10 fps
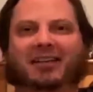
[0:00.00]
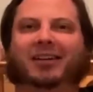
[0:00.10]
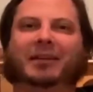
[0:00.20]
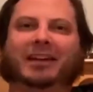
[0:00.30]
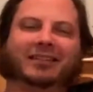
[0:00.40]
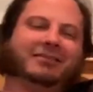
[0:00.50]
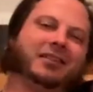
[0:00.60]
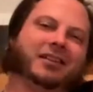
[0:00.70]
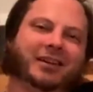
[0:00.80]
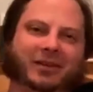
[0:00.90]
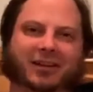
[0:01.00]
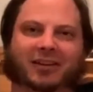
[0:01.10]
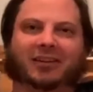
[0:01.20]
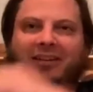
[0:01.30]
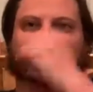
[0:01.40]
oh, man,
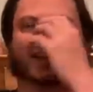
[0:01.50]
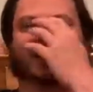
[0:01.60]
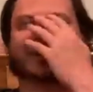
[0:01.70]
here we go.